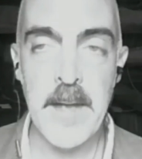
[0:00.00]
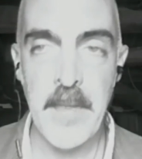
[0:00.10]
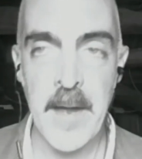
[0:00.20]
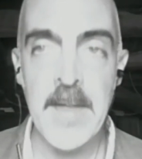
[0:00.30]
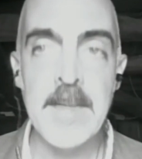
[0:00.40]
and
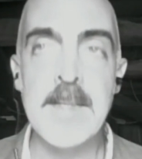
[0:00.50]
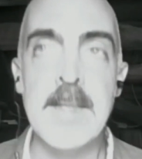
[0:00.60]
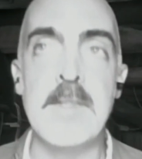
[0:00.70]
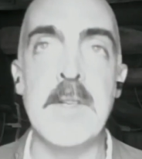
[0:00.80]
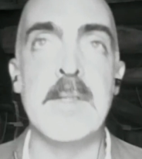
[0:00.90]
I think this
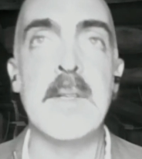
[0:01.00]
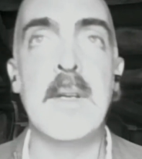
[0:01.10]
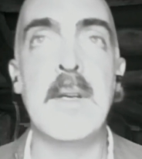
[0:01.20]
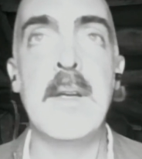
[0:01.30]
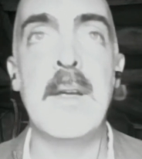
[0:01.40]
is just
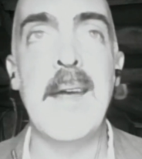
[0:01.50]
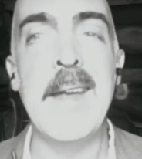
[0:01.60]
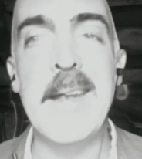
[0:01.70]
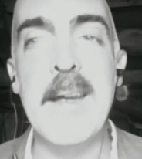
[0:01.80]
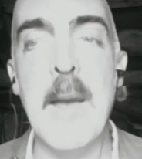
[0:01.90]

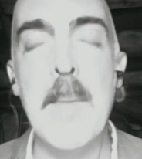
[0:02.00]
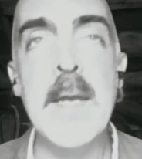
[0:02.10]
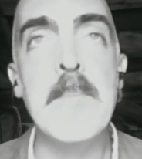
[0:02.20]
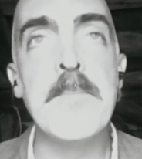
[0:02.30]
it, I mean,